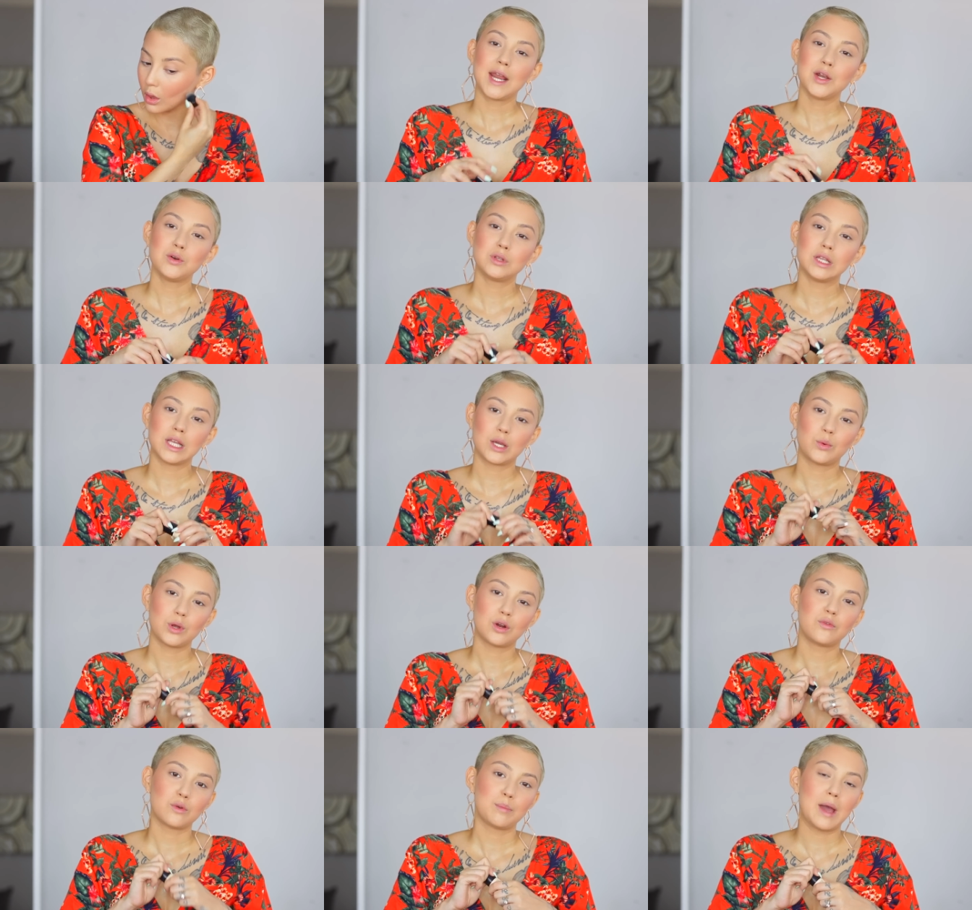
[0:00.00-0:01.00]
I know liquid
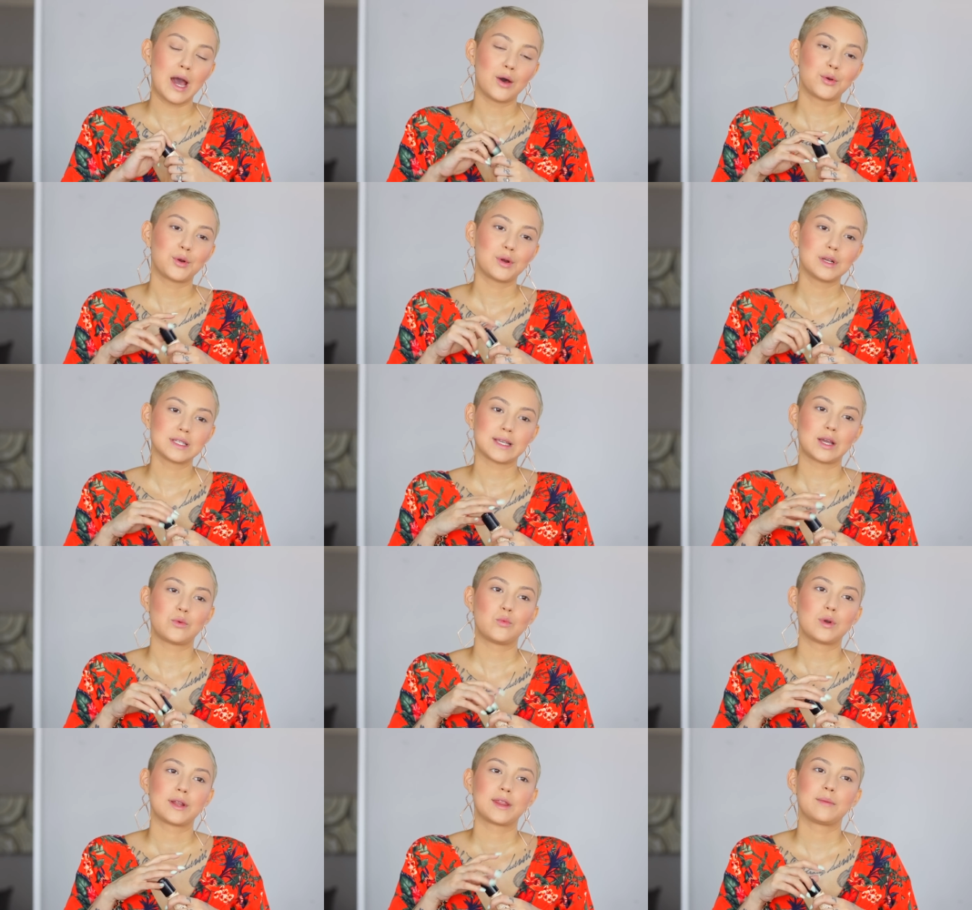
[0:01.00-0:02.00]
over powder is like
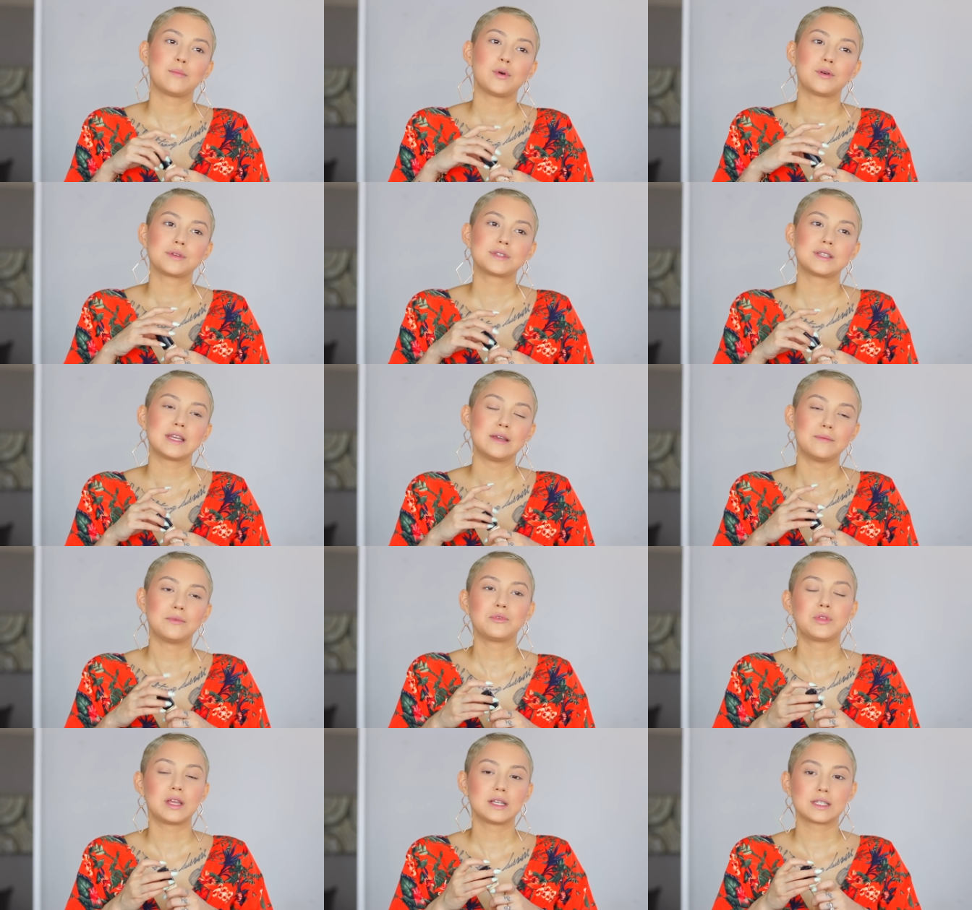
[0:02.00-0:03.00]
one of the most
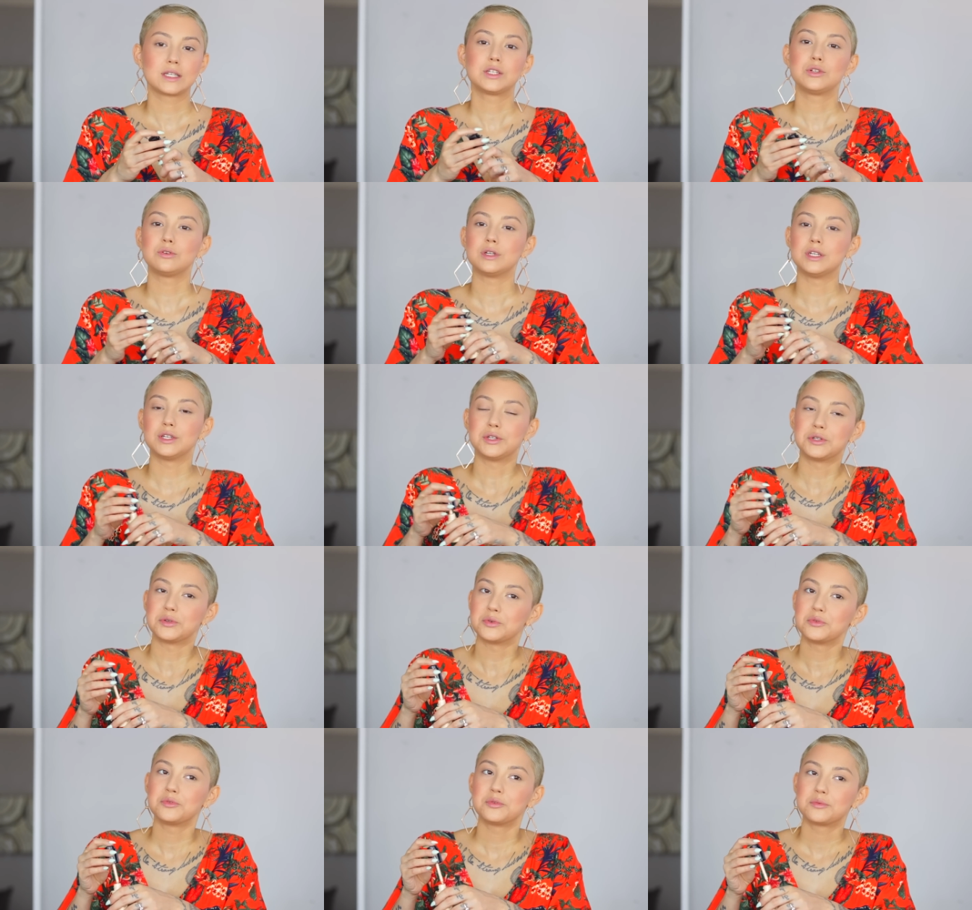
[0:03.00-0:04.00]
evil things that you can
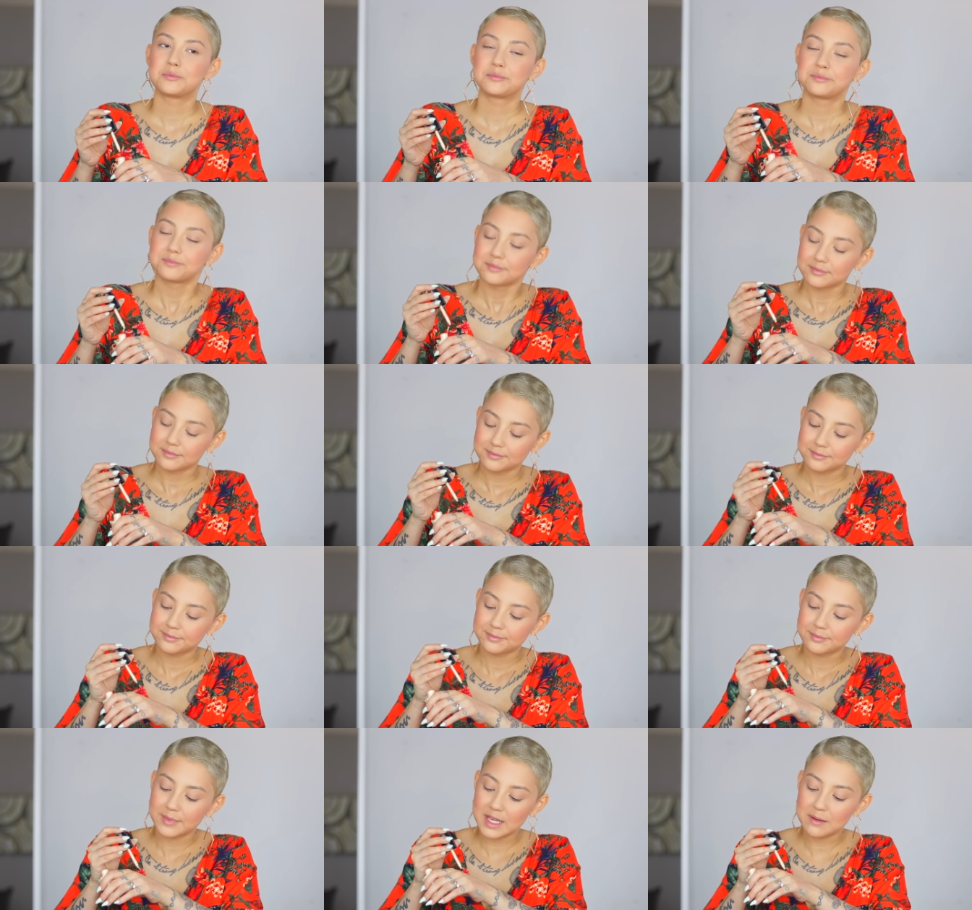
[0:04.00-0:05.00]
do
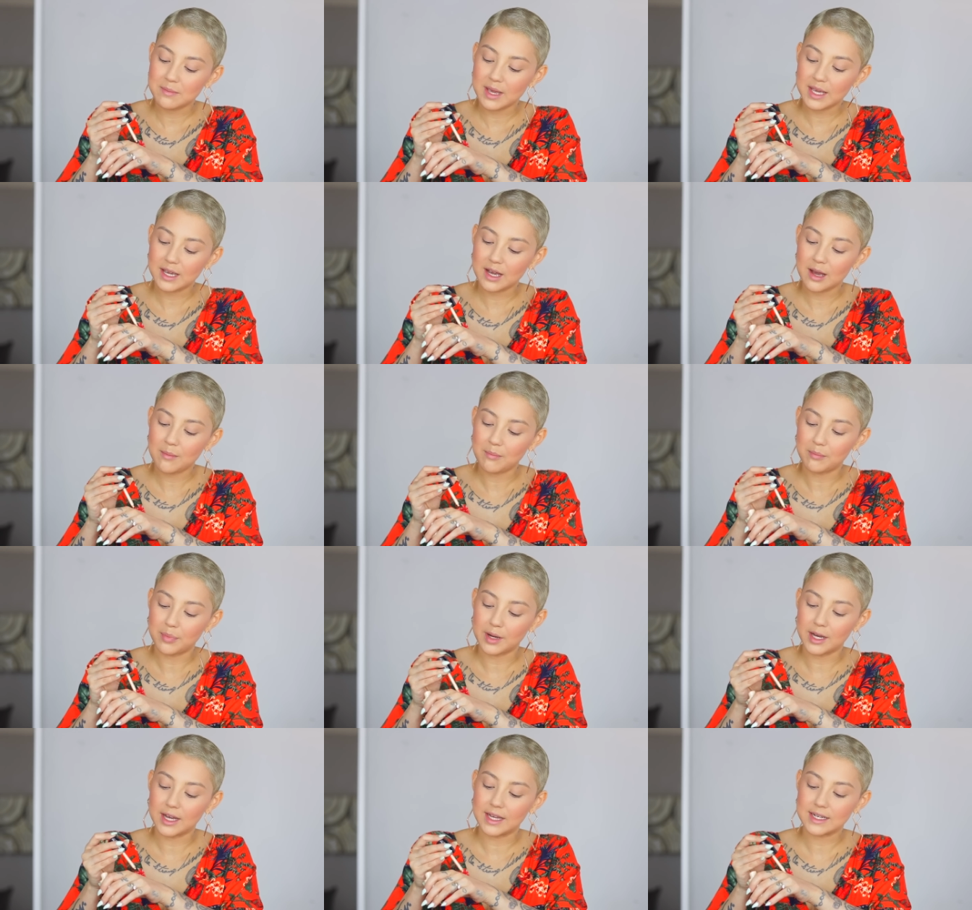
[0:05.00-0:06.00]
in makeup,
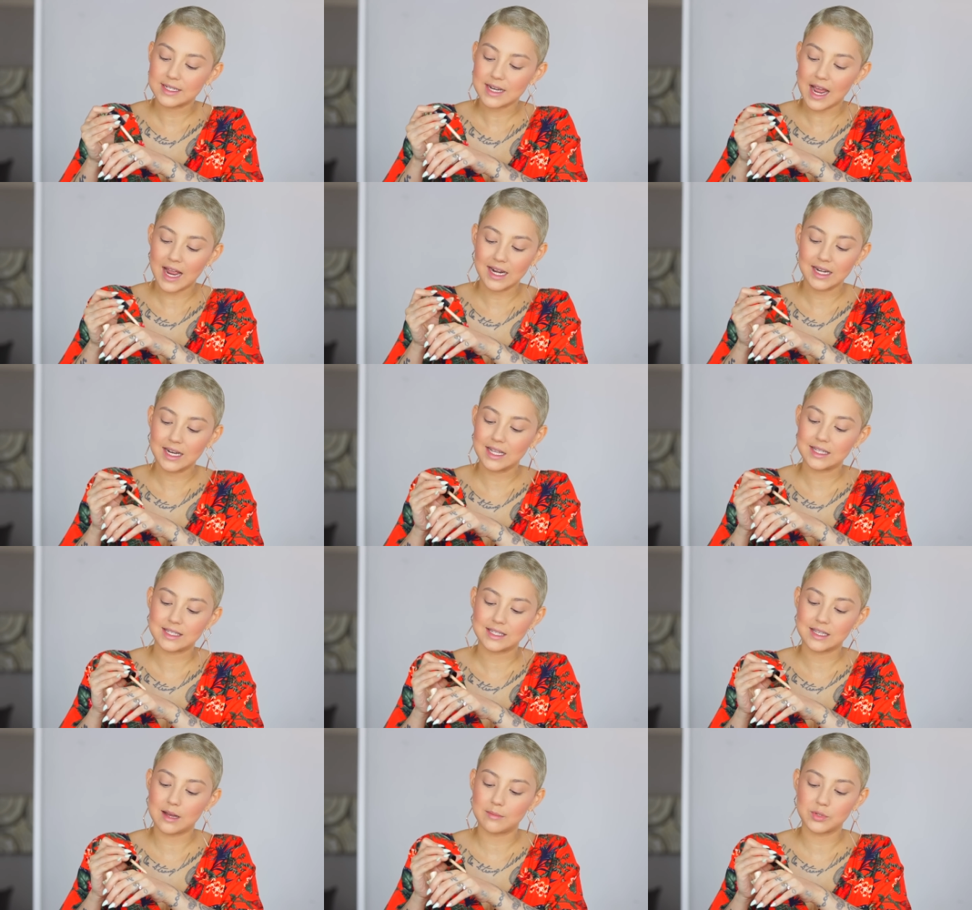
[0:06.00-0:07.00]
but I need
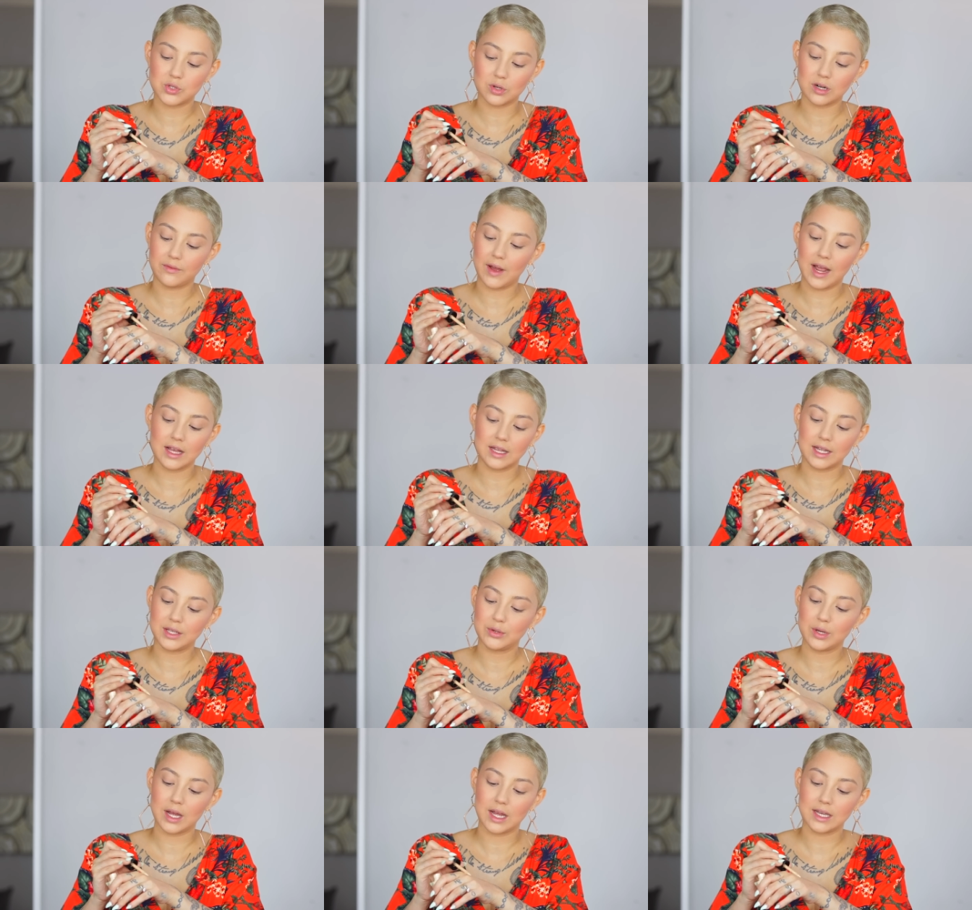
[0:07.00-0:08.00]
some sort of highlight,
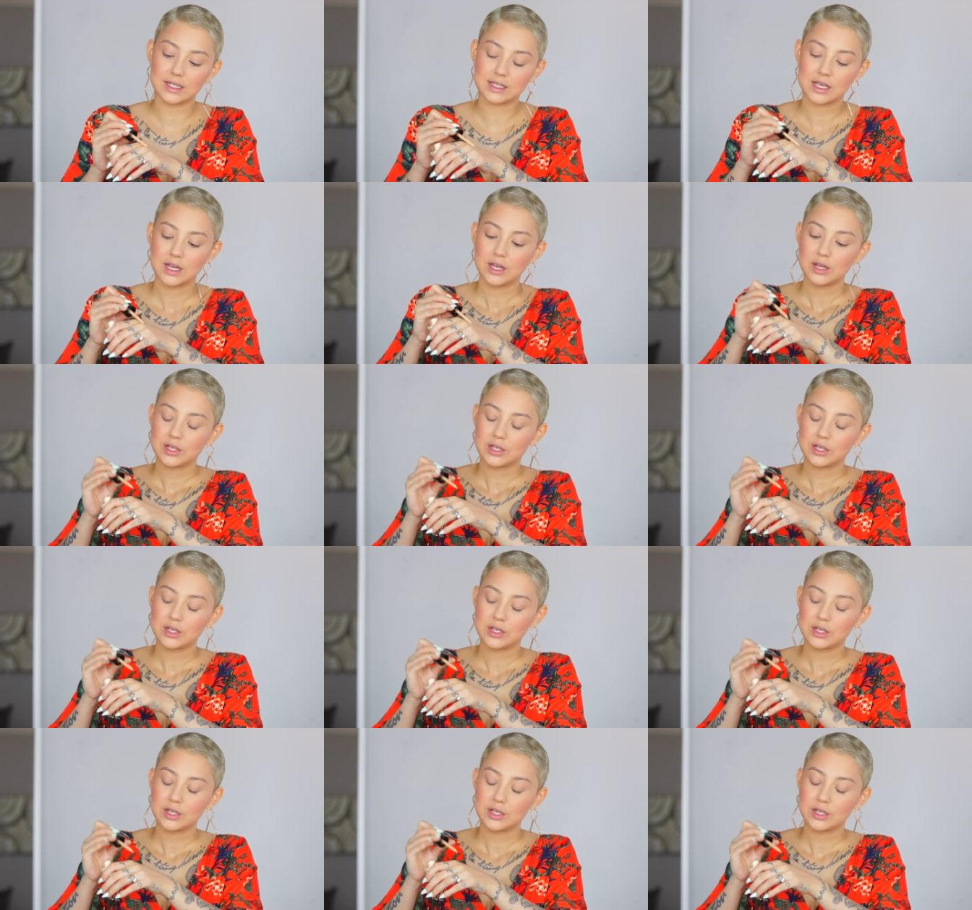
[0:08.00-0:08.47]
you guys.